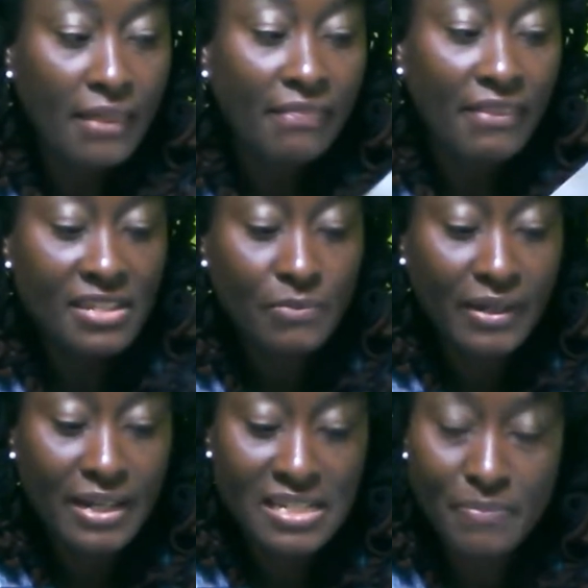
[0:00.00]
This
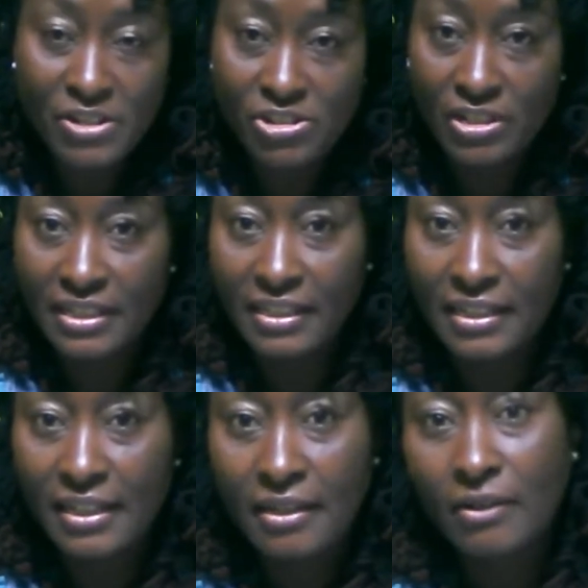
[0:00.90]
one especially.
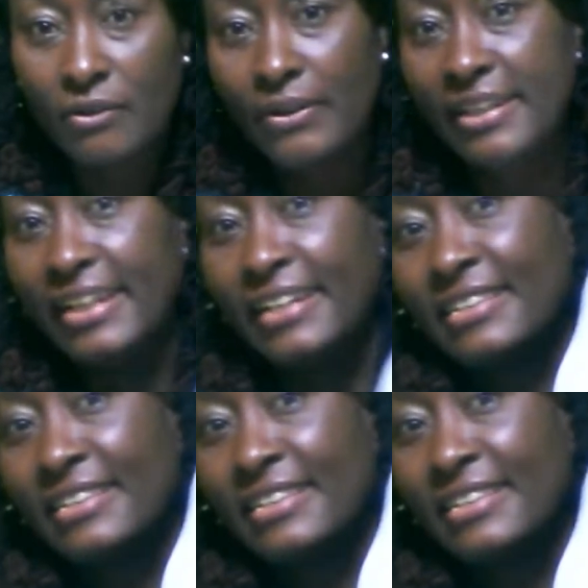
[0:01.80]
Oh, I like